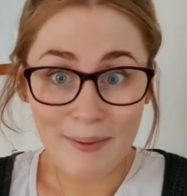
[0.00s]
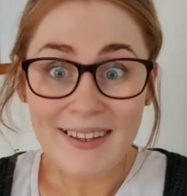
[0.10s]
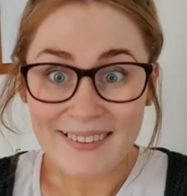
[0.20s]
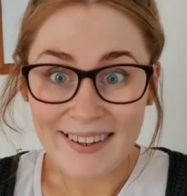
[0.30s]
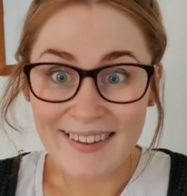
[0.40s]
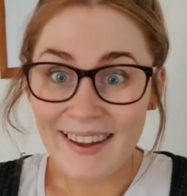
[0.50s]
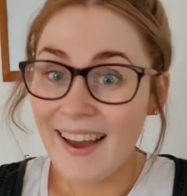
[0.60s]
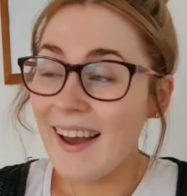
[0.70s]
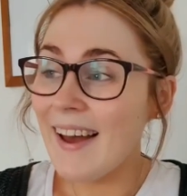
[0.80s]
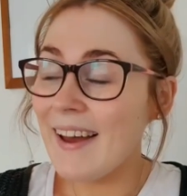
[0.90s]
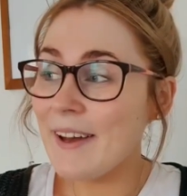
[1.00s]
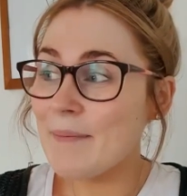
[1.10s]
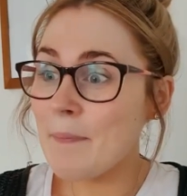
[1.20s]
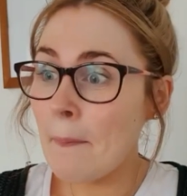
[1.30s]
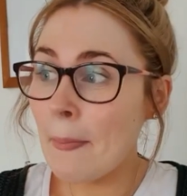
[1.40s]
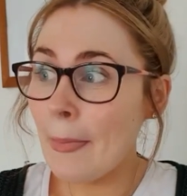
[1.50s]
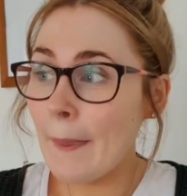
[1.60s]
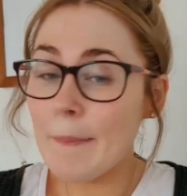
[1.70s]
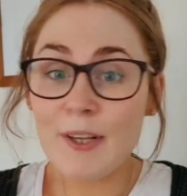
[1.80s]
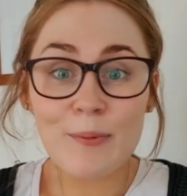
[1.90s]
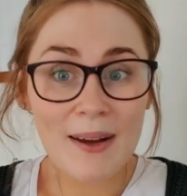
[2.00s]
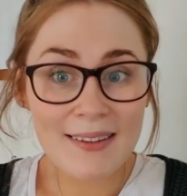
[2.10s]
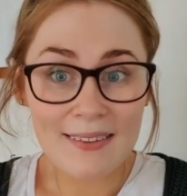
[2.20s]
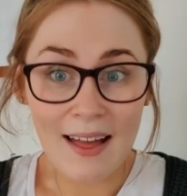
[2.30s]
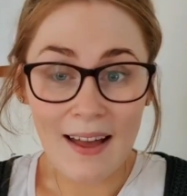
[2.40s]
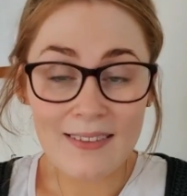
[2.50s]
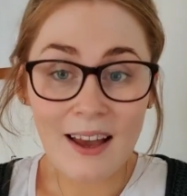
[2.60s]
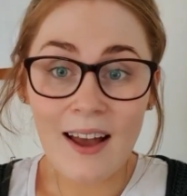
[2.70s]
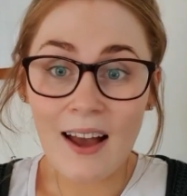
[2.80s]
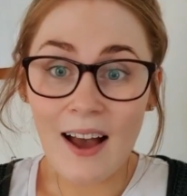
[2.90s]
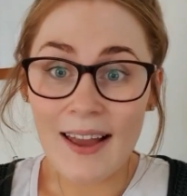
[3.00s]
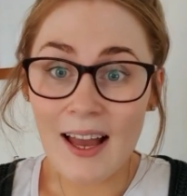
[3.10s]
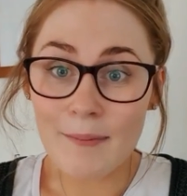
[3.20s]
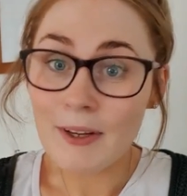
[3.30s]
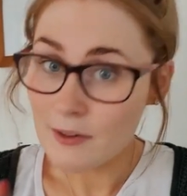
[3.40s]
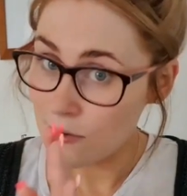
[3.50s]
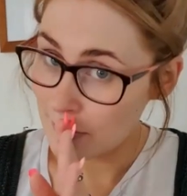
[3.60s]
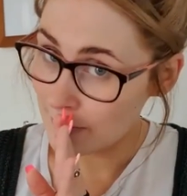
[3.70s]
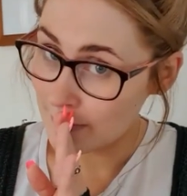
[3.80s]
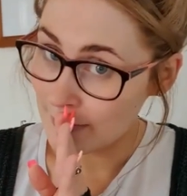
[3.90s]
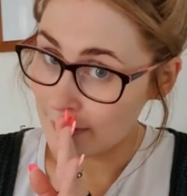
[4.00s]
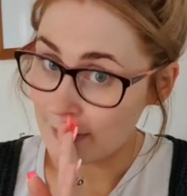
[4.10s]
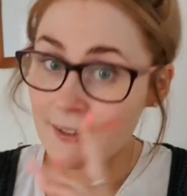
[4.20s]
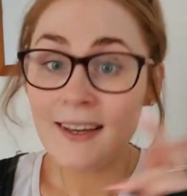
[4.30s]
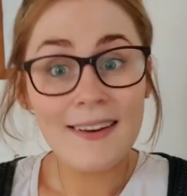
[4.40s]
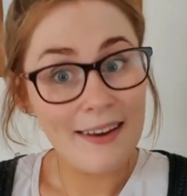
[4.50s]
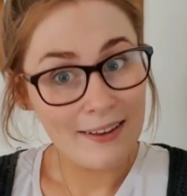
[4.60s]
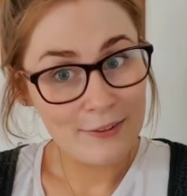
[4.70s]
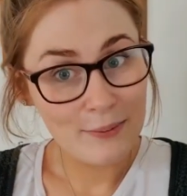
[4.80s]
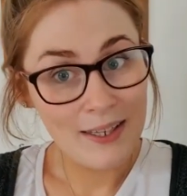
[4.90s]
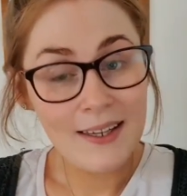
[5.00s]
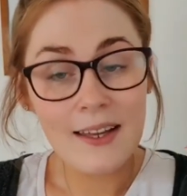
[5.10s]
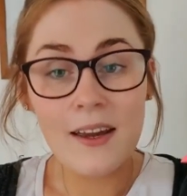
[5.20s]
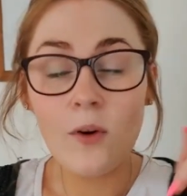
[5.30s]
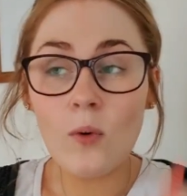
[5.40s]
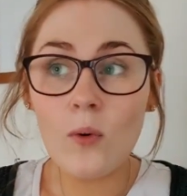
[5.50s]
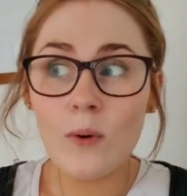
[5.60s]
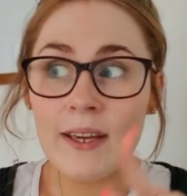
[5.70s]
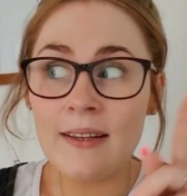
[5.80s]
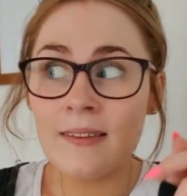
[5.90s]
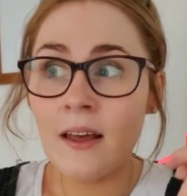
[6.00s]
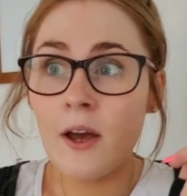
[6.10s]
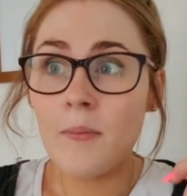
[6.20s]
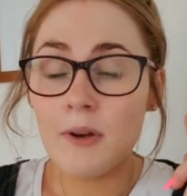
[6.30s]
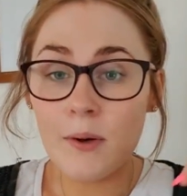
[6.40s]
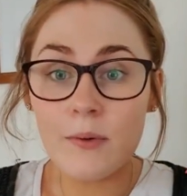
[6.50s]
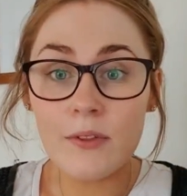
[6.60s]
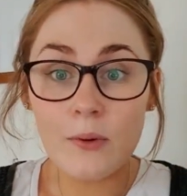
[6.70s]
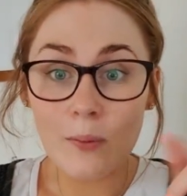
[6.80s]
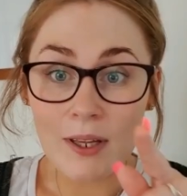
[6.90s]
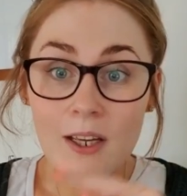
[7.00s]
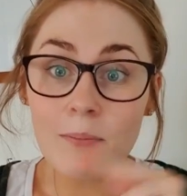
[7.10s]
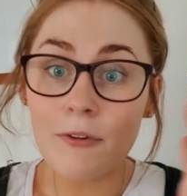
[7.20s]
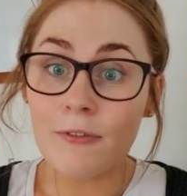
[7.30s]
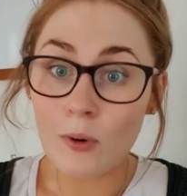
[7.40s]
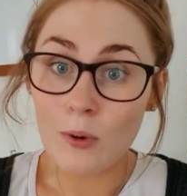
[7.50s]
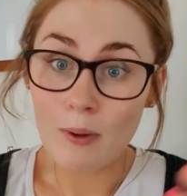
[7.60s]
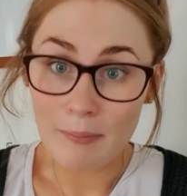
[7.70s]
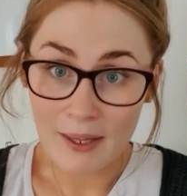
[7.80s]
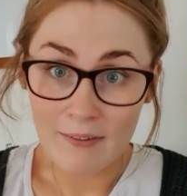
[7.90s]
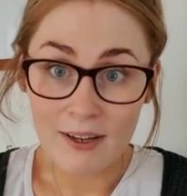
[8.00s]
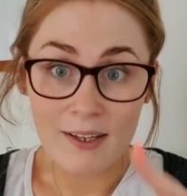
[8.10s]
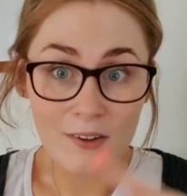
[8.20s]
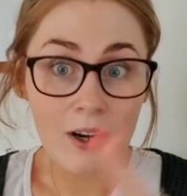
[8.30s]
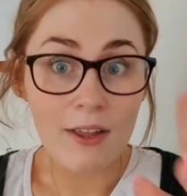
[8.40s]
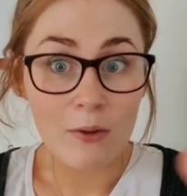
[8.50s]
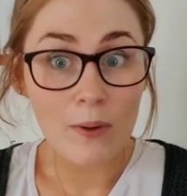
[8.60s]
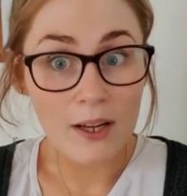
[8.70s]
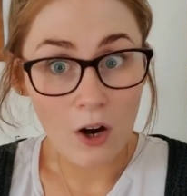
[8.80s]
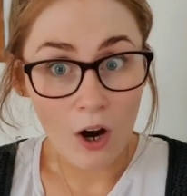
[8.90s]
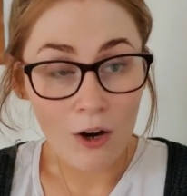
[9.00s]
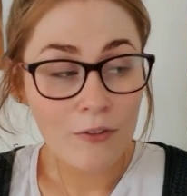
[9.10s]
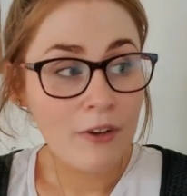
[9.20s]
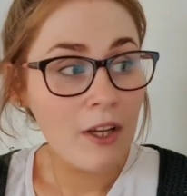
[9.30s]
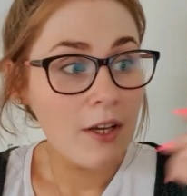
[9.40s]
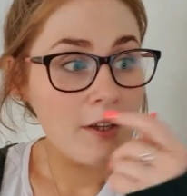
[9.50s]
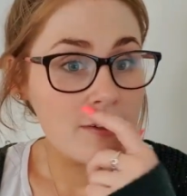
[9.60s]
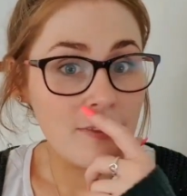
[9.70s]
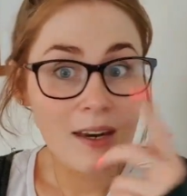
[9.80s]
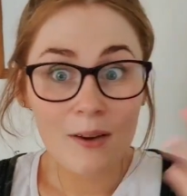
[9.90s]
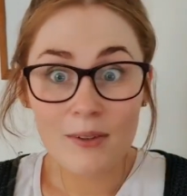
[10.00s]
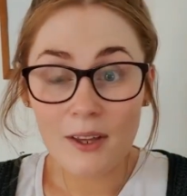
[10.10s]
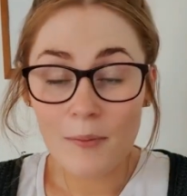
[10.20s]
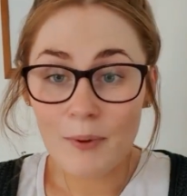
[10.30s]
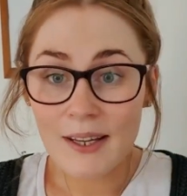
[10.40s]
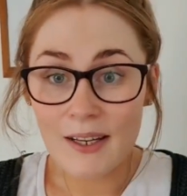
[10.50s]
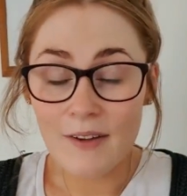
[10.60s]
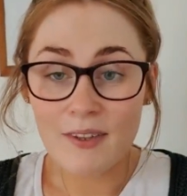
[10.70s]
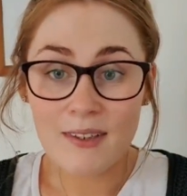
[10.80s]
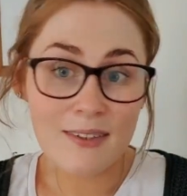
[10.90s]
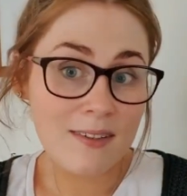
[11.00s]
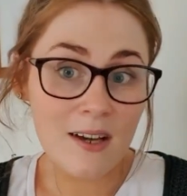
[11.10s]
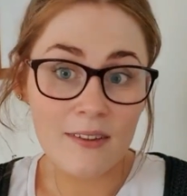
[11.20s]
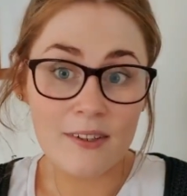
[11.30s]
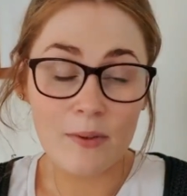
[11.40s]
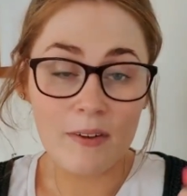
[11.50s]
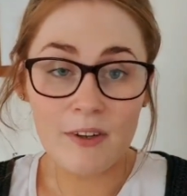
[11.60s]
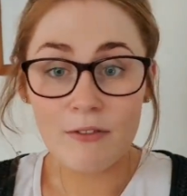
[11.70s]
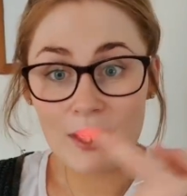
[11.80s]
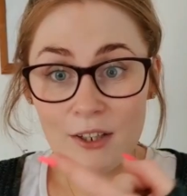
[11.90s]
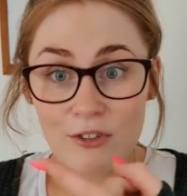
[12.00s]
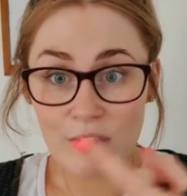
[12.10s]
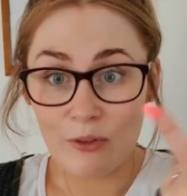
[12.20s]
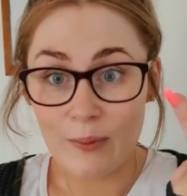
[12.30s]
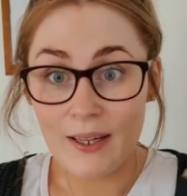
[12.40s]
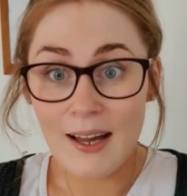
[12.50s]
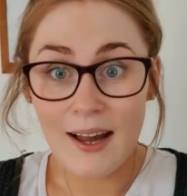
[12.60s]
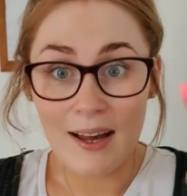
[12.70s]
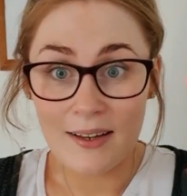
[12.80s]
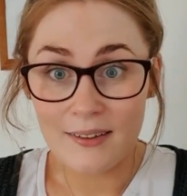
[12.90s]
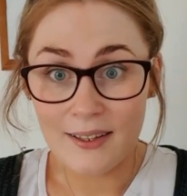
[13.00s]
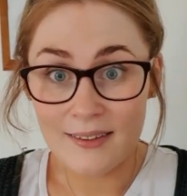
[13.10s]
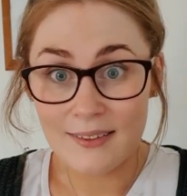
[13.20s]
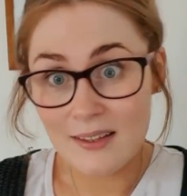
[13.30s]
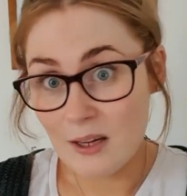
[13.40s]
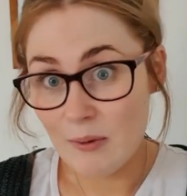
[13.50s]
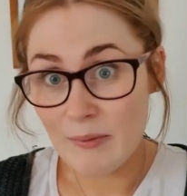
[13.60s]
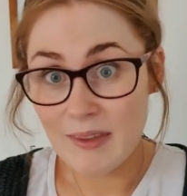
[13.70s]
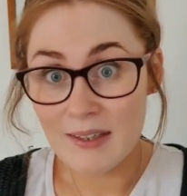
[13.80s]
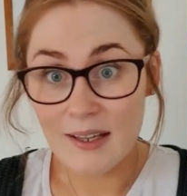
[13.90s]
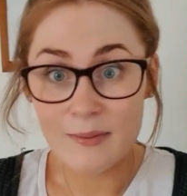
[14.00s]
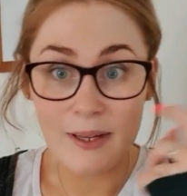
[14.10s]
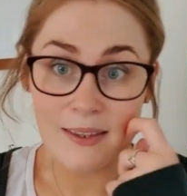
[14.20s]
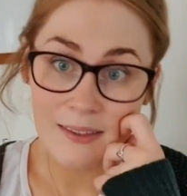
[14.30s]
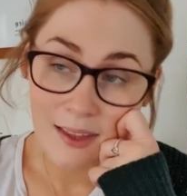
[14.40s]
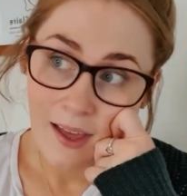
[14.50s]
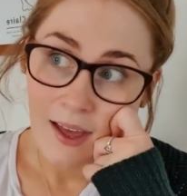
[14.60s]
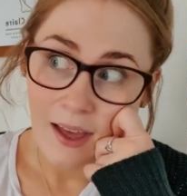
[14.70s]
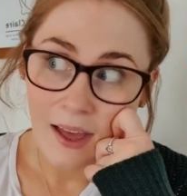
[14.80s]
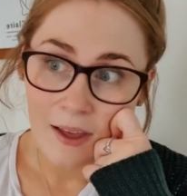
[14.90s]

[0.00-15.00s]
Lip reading: It's amazing. But as well as that, I am during my period next week, and I always bloat the week before my period, not like the week of. So then I was like, brilliant, I've done TDR this week, I had a really stressful week, and it's that time of the month next month.